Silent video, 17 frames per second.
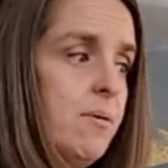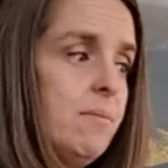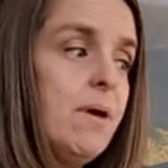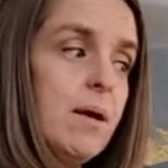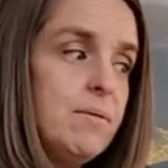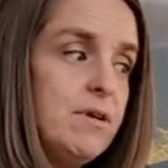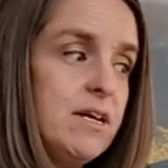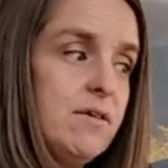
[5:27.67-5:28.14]

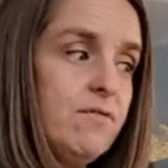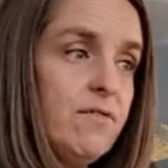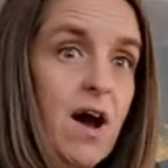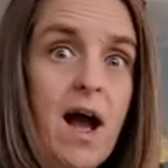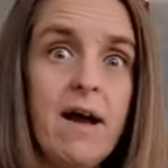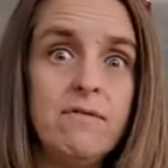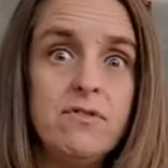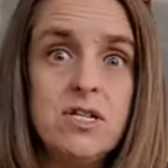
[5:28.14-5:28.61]
maybe
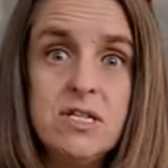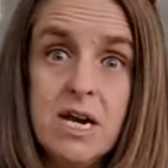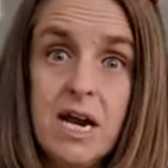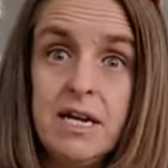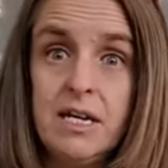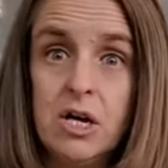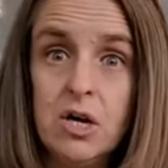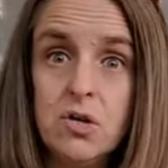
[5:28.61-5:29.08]
5 to
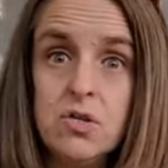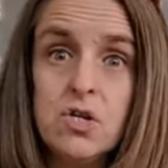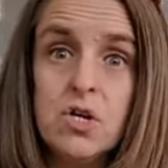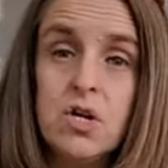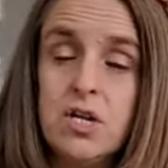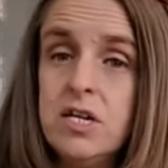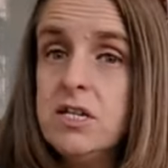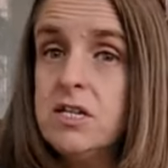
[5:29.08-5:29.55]
10 years.
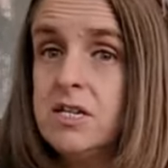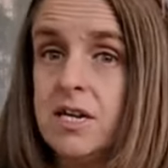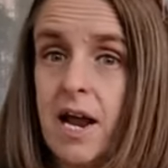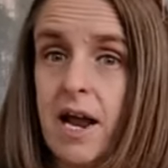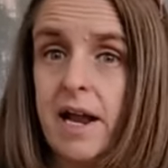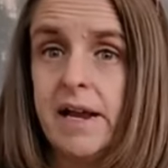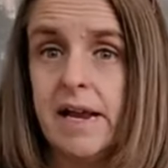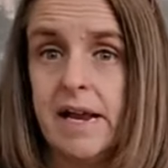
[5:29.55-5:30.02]
Could it
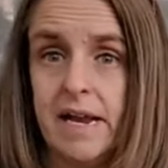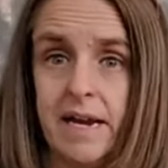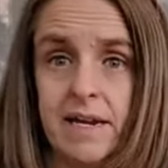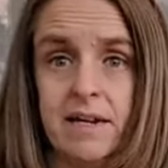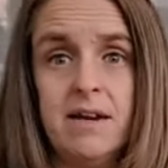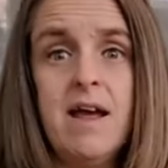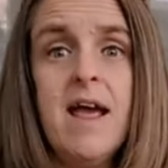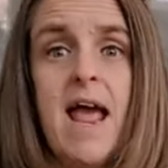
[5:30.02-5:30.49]
stay
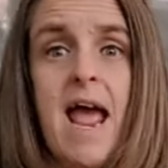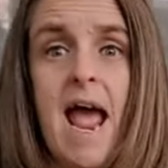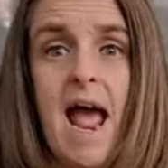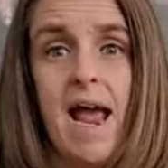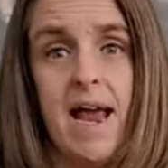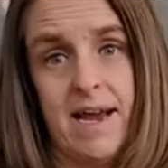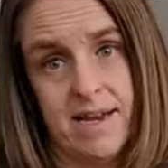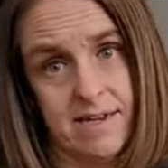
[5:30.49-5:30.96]
in
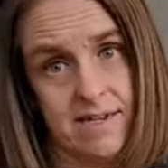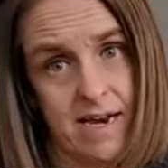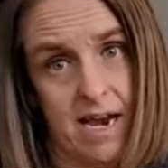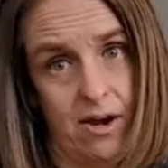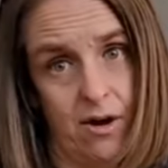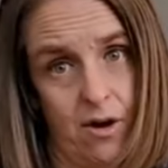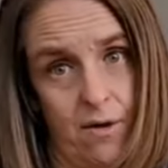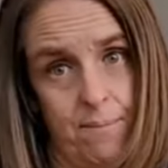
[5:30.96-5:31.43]
a
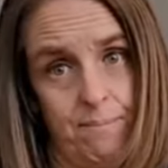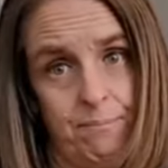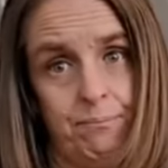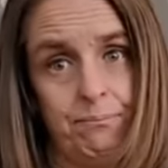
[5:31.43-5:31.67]
container?